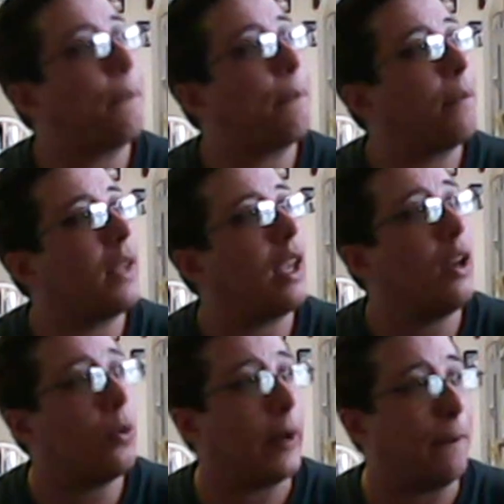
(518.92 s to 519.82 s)

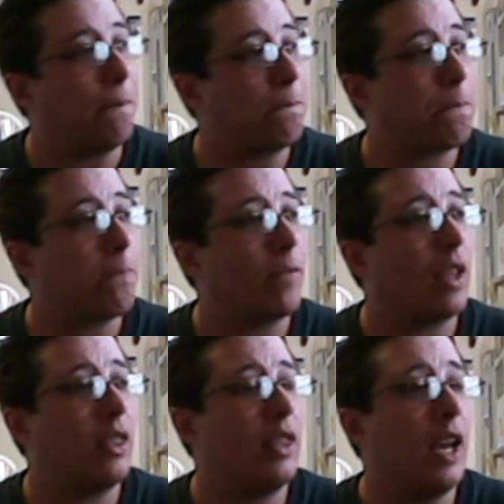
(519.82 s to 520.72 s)
Anyway,
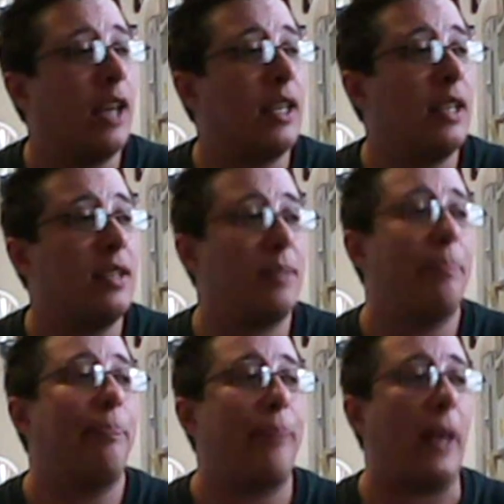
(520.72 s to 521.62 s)
that is
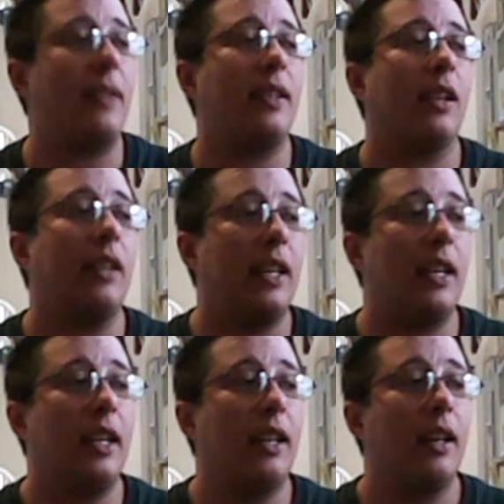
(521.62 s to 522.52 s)

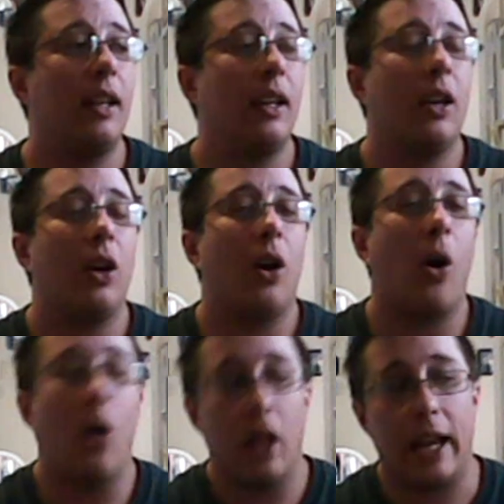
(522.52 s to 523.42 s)
basically
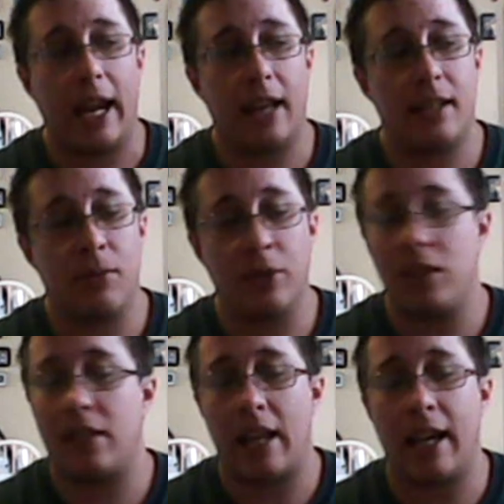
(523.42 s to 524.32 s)
all I had to really
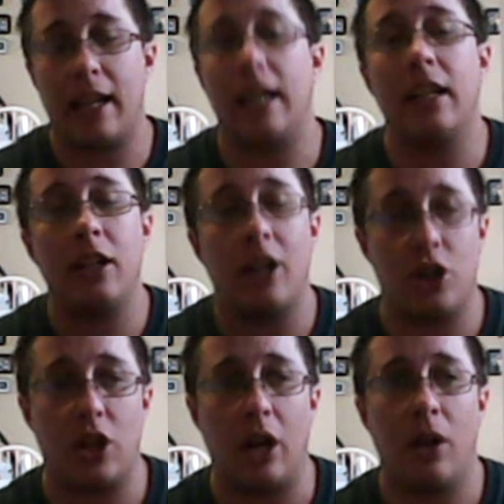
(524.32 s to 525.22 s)
say in a
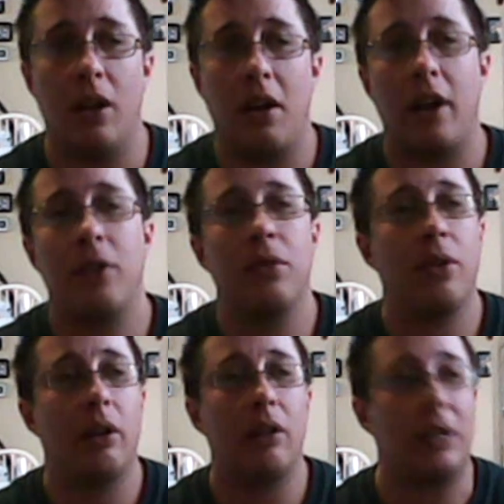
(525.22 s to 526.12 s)
nutshell. I don't know how
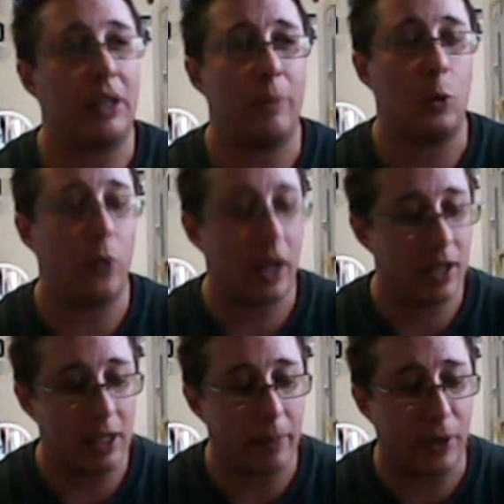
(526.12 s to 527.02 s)
long I've been ranting
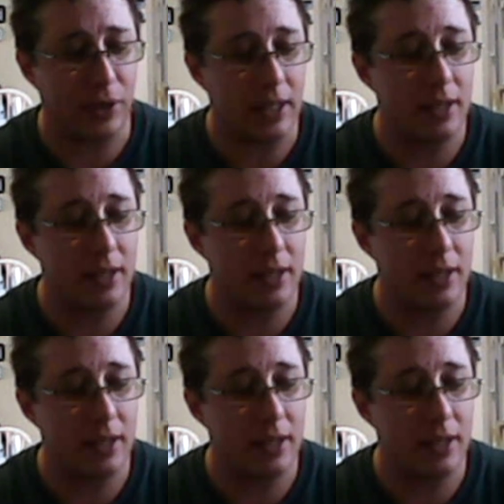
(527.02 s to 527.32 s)
about this.